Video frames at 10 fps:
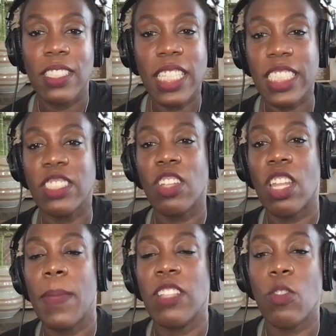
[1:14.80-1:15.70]
So let's get
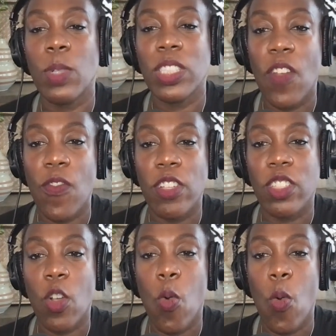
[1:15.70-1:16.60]
started. Mandel, what's our
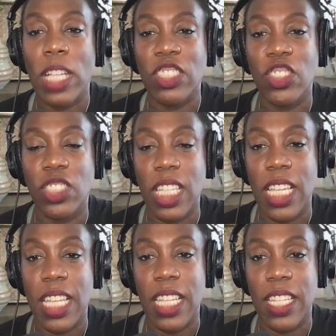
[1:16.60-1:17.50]
first
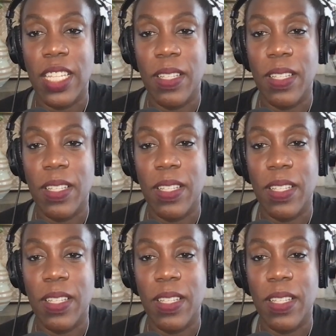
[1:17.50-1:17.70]
question?